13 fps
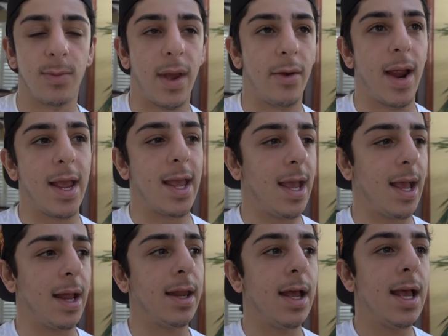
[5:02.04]
with my right
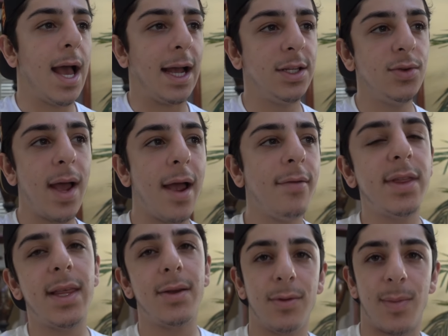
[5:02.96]
hand, I do
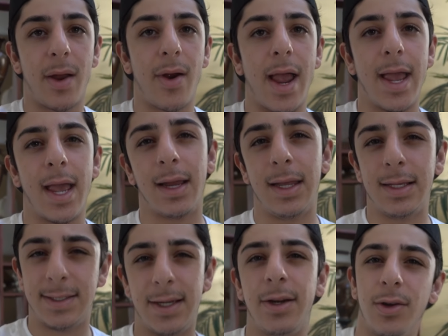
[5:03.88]
everything with my right hand,
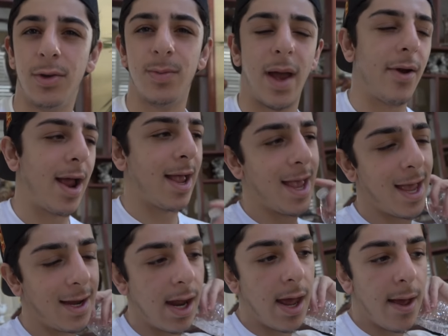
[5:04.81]
eat cereal with my right
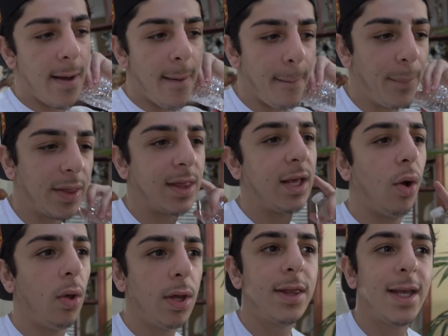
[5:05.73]
hand, but the
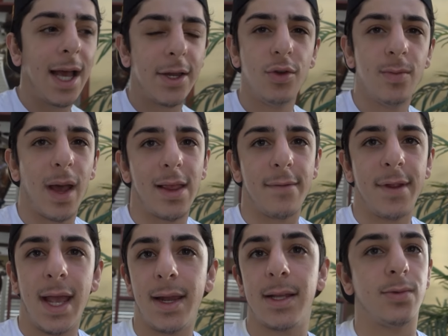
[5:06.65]
only thing I do with my left
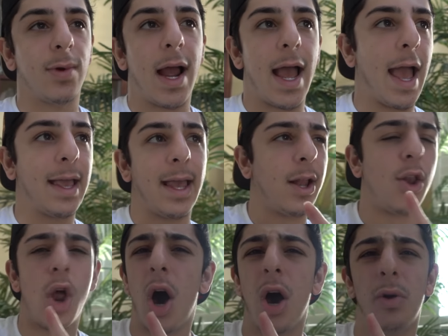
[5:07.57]
hand is write. I
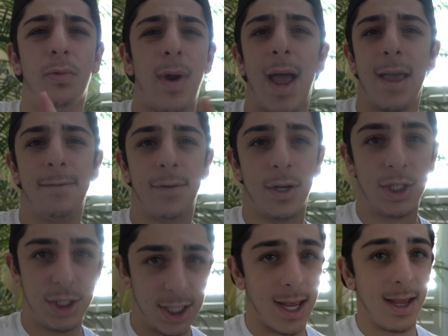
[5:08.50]
cannot write for
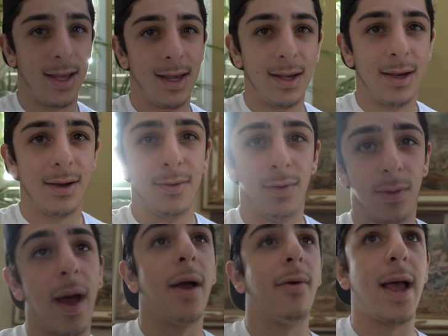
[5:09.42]
shit with
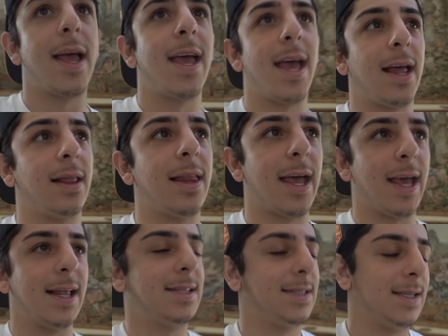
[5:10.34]
my right hand. Like,
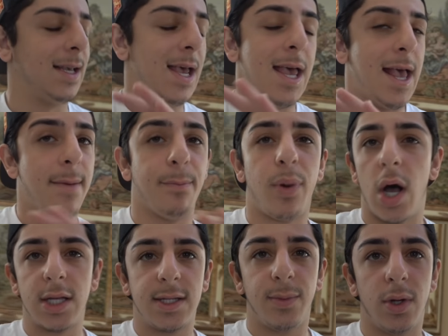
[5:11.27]
it's
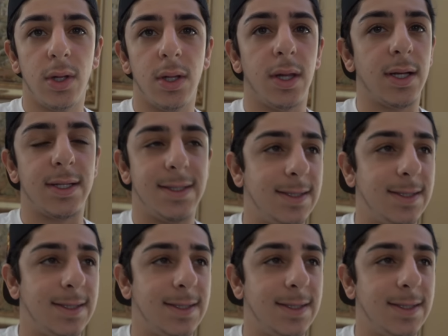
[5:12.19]
Impossible looks